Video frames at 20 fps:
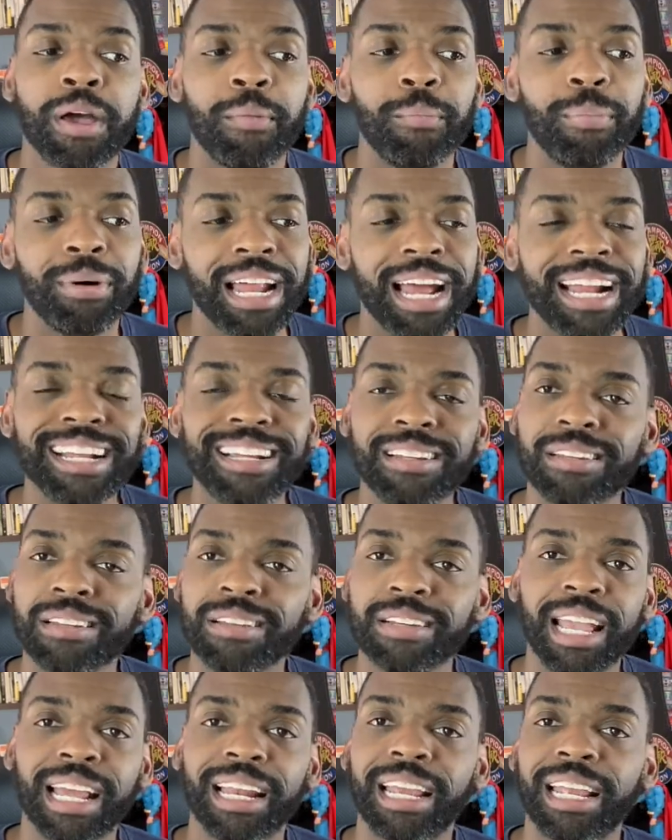But I didn't
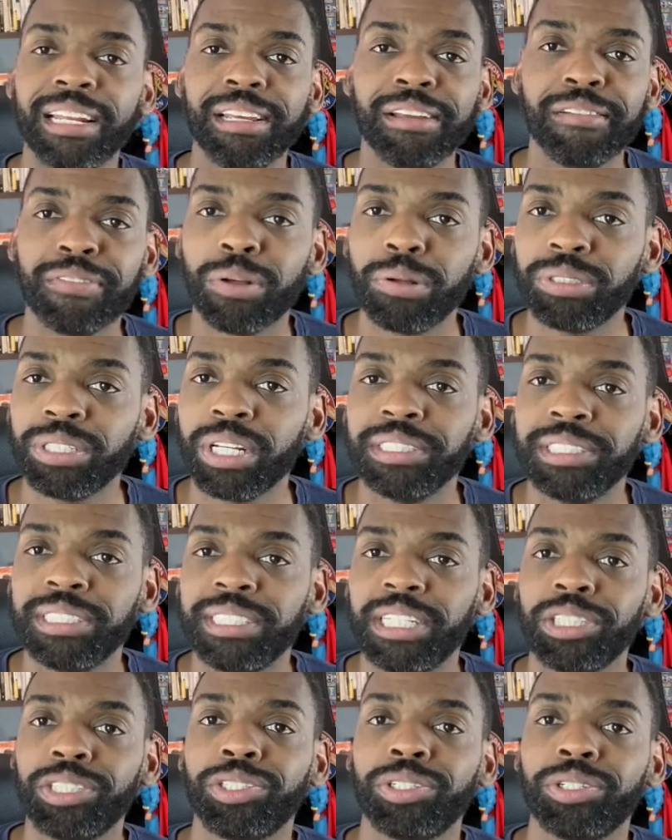look at any of those
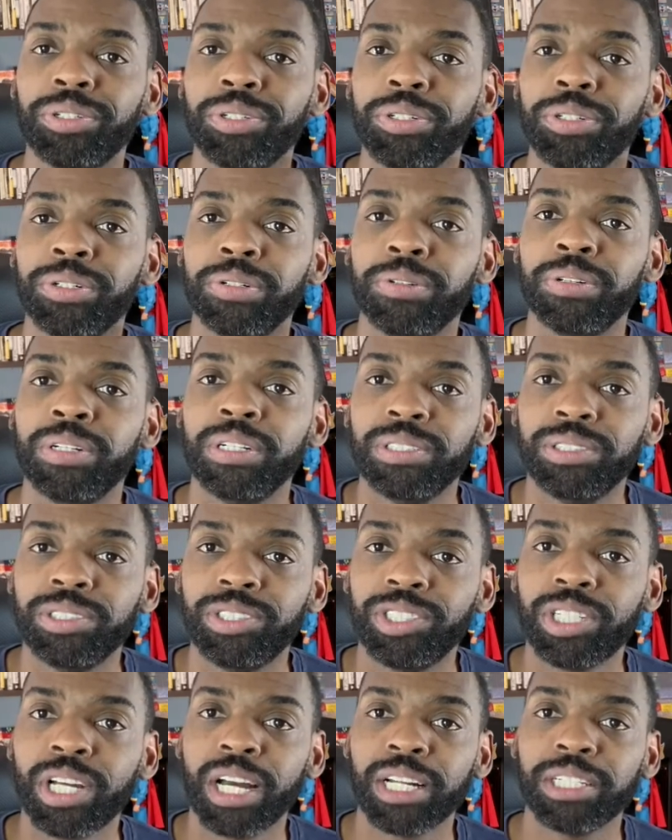additional
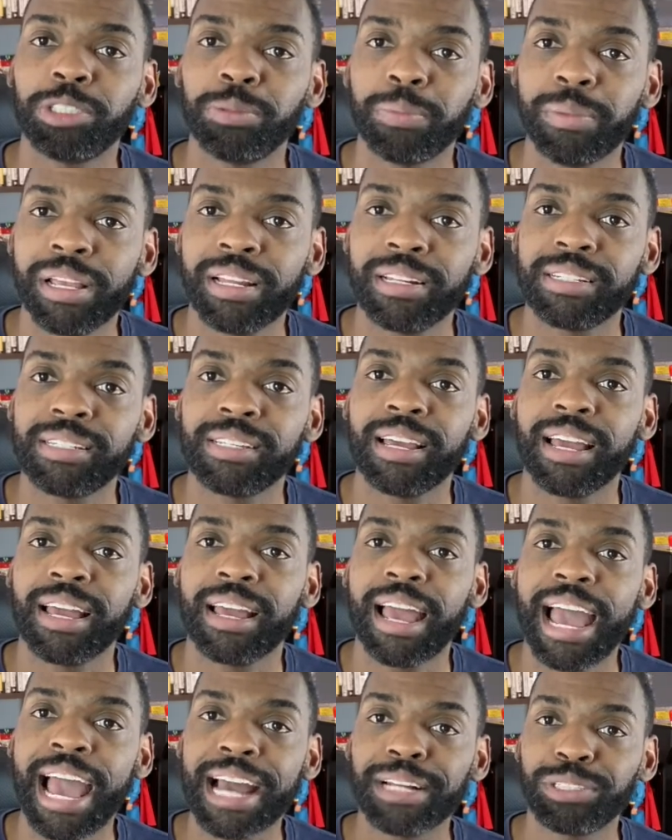judgment
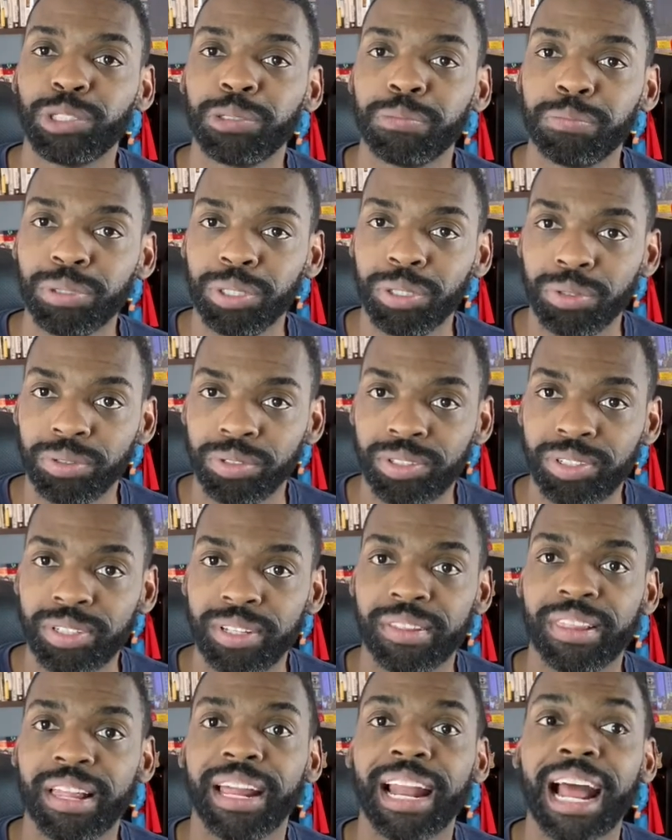attributes
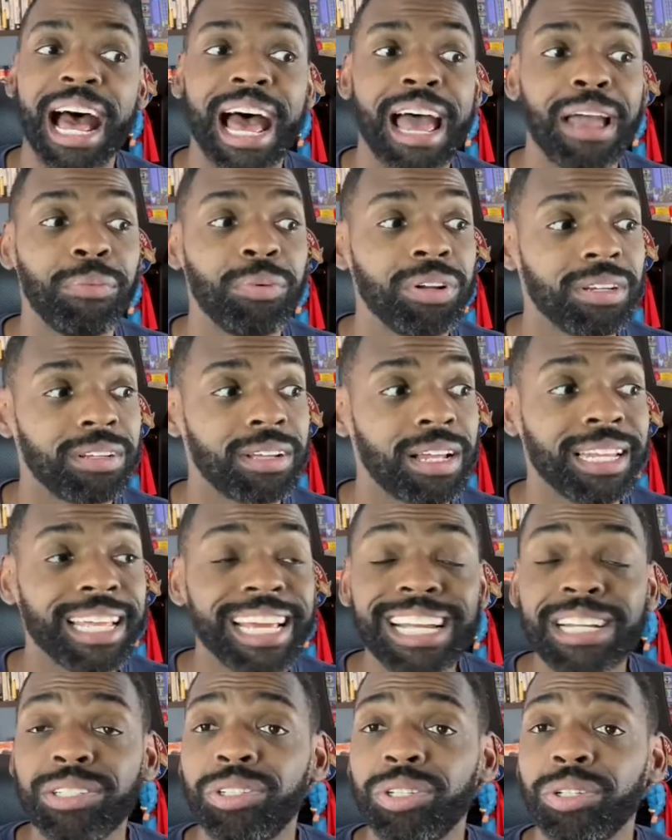that I would
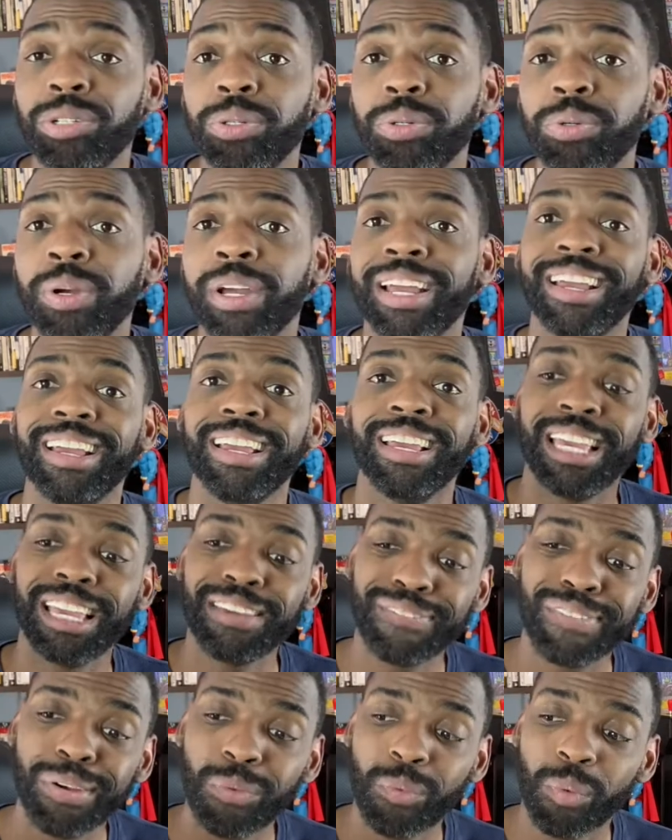cling to
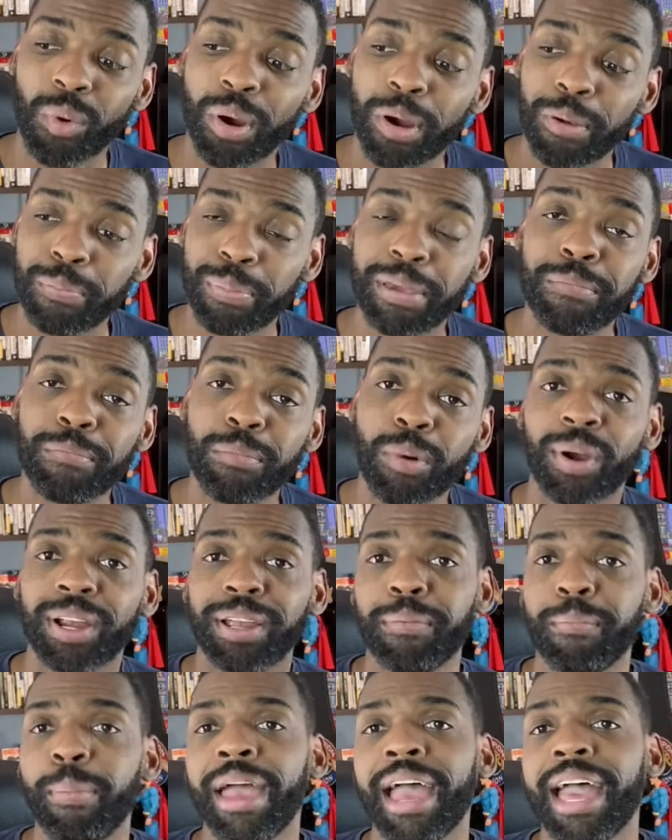if it were a bit more
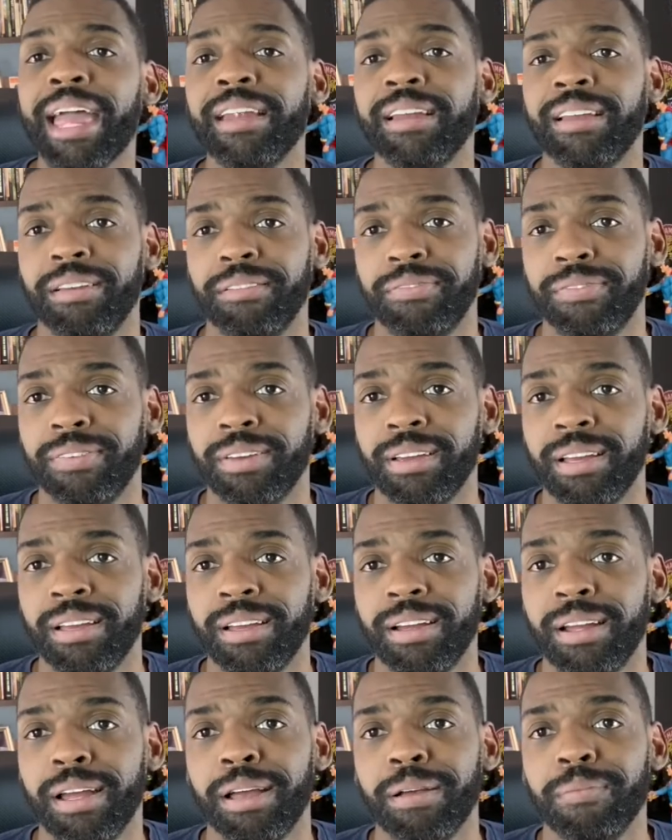competitive.
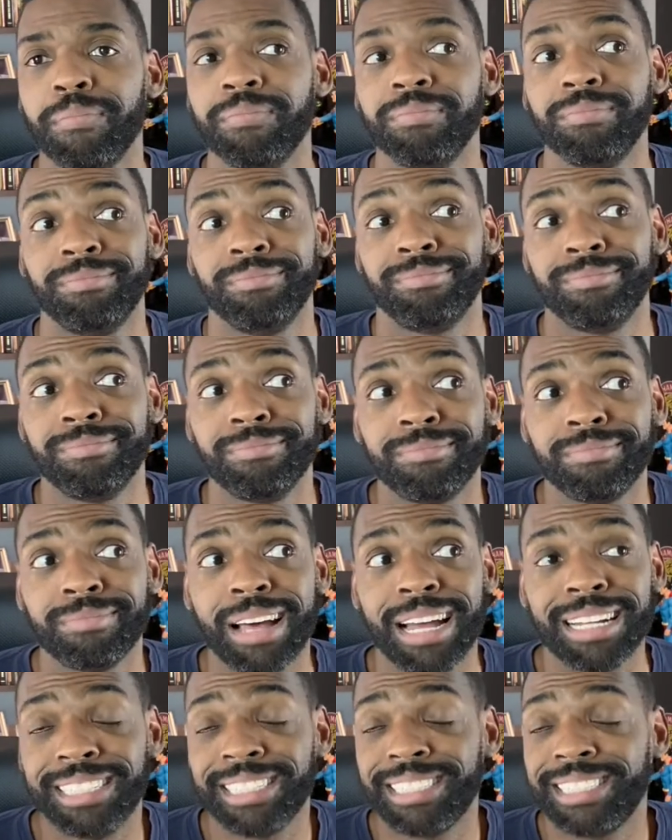
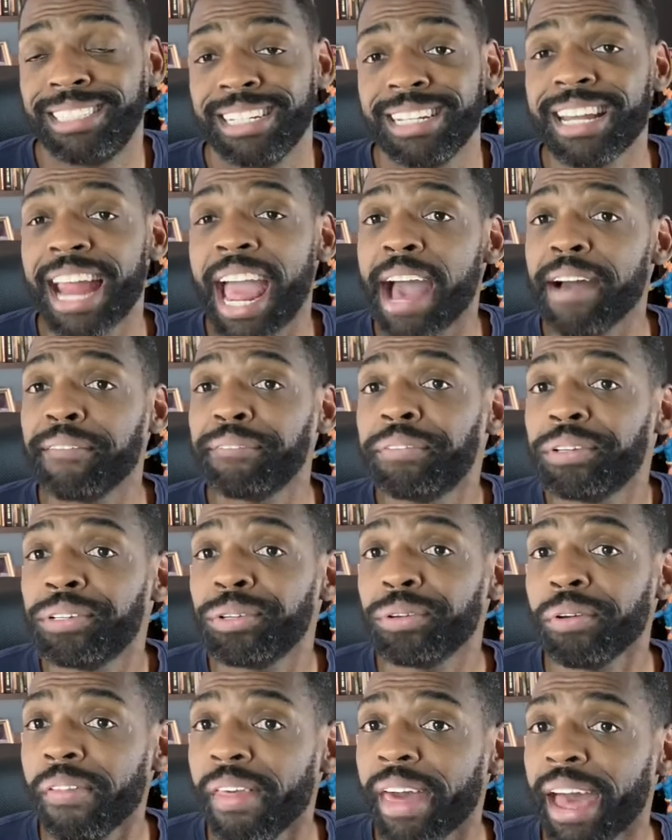I just didn't have to
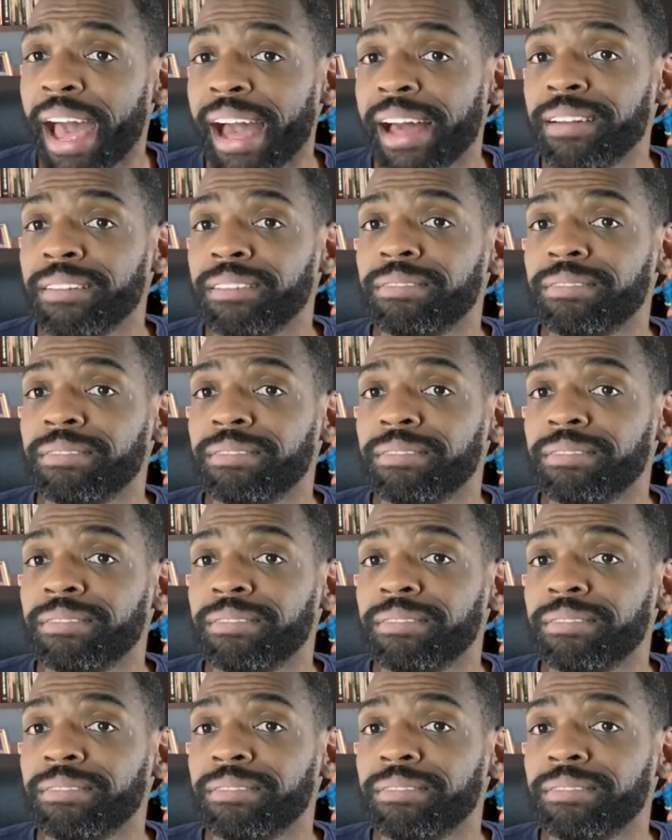do that.